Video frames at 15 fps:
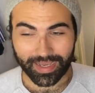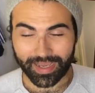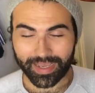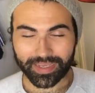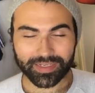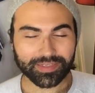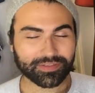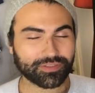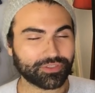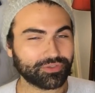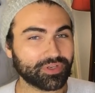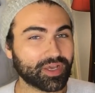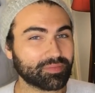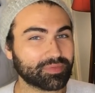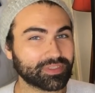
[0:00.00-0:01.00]
I do
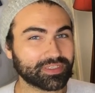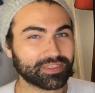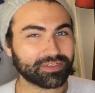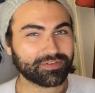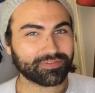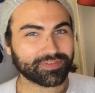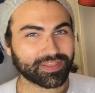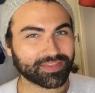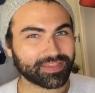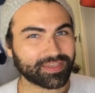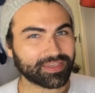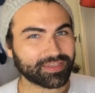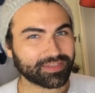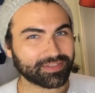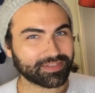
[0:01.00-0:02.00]
not believe that
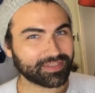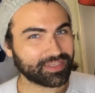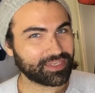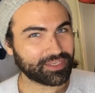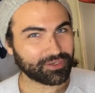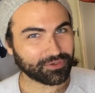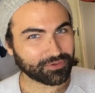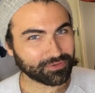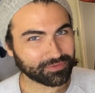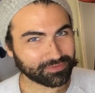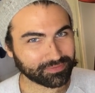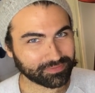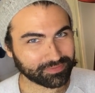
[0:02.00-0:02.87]
they can heal